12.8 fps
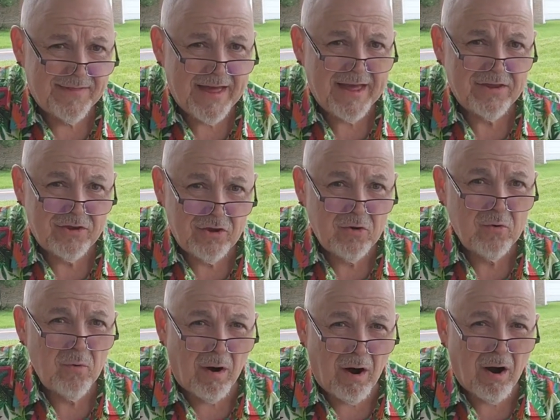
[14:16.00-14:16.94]
that
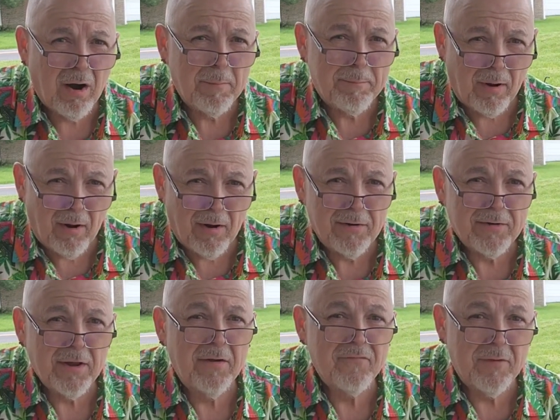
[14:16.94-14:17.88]
you are
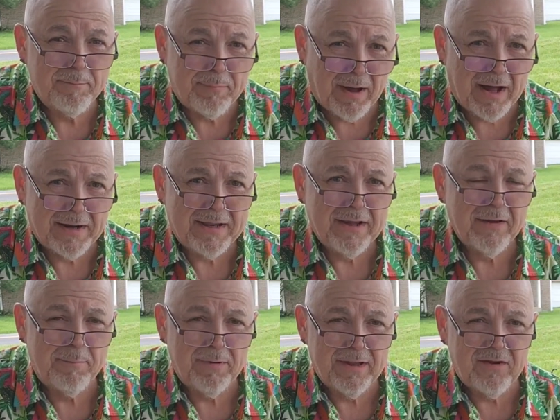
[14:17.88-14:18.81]
part of the
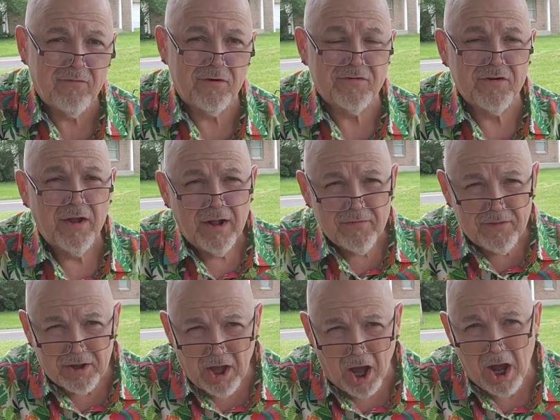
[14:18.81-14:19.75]
body of believers,
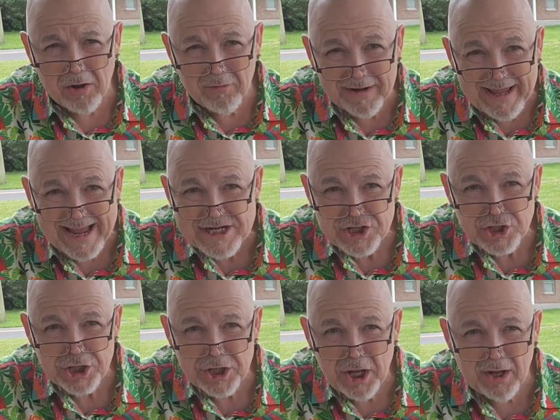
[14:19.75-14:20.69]
the
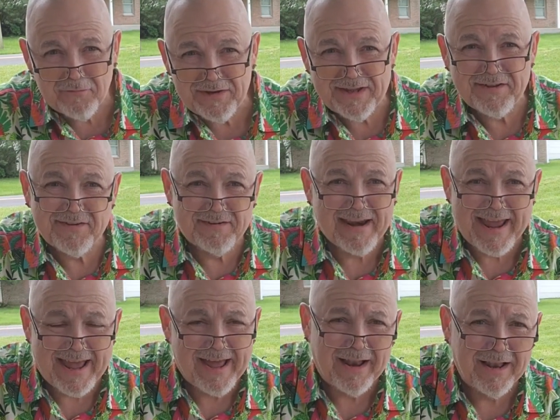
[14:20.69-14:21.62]
congregation of
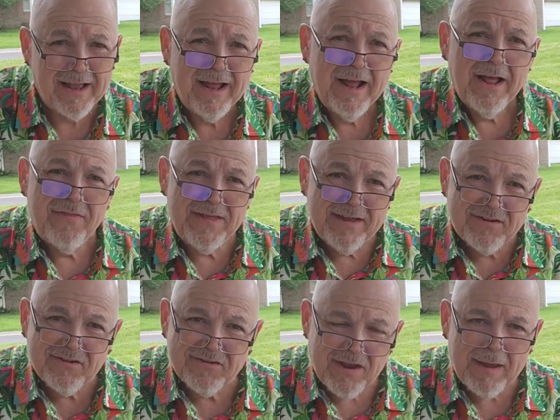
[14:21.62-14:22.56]
Israel, the
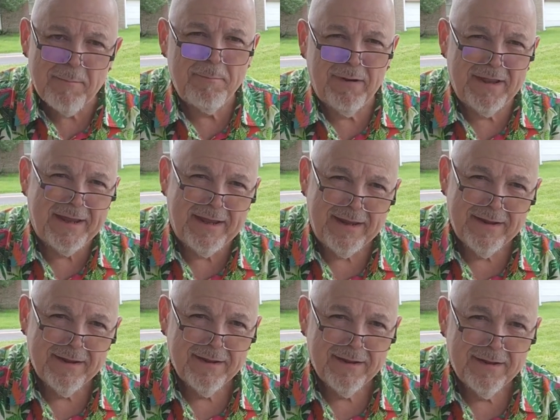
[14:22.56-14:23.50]
assembly
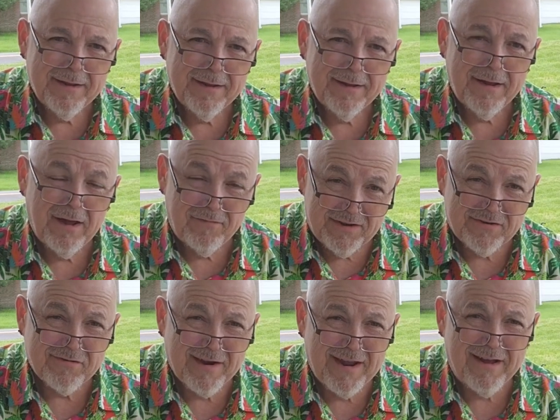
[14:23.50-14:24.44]
of
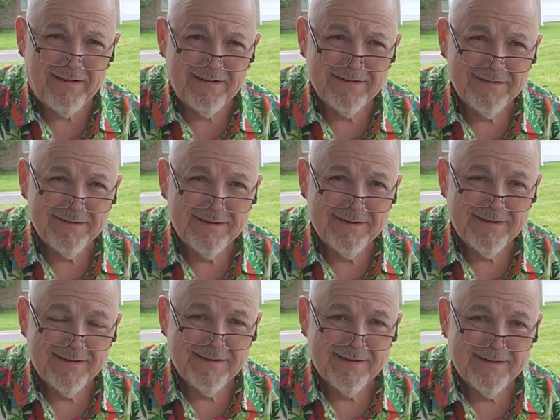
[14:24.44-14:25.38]
Israel.
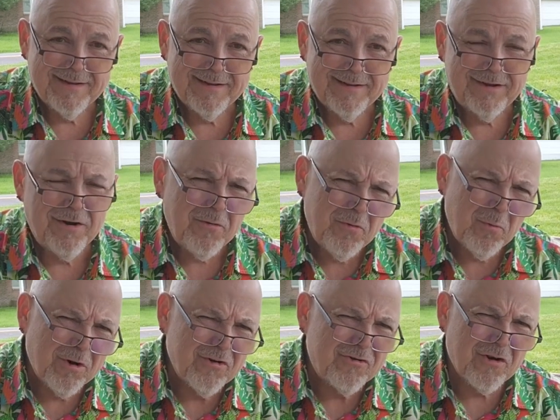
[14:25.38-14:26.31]
You know,
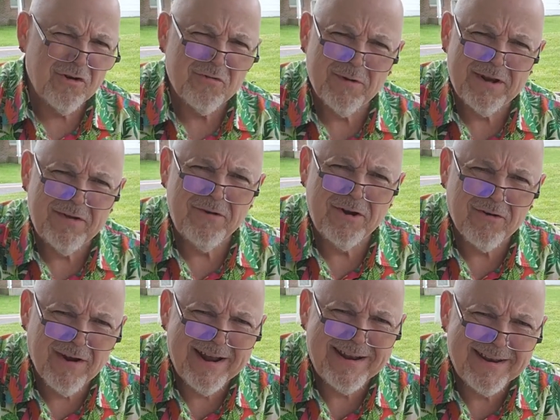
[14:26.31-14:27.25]
the word church wasn't even
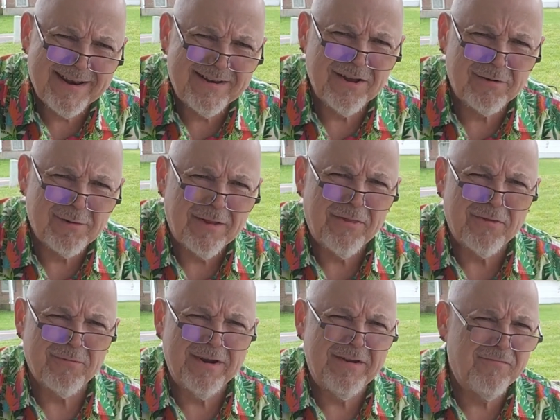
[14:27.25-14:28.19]
created until around
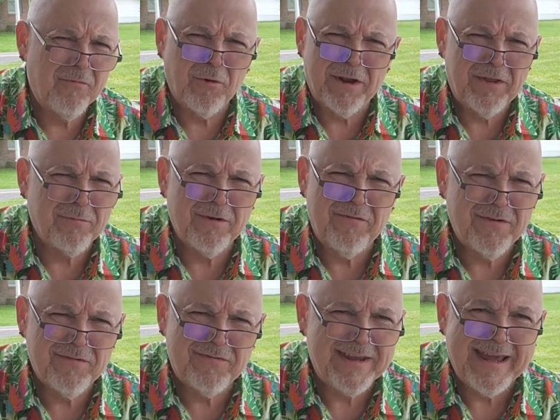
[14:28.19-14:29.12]
340,
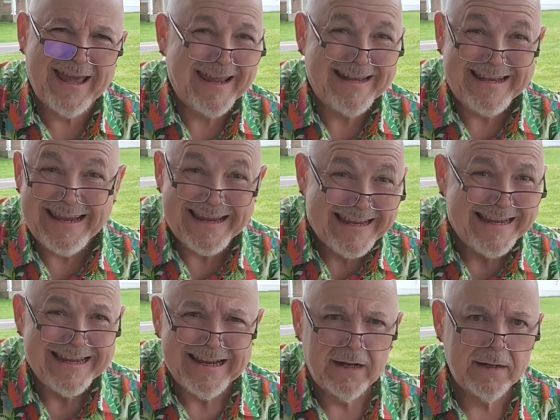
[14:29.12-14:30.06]

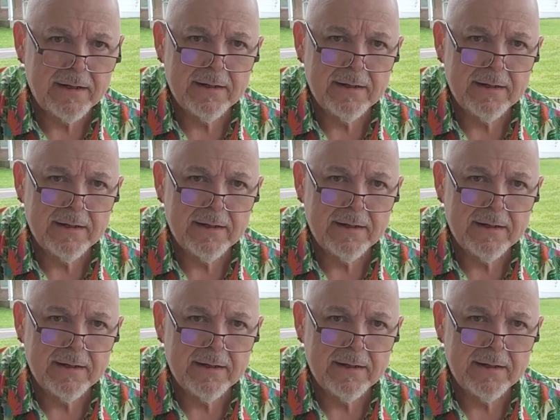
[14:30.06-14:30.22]
350 AD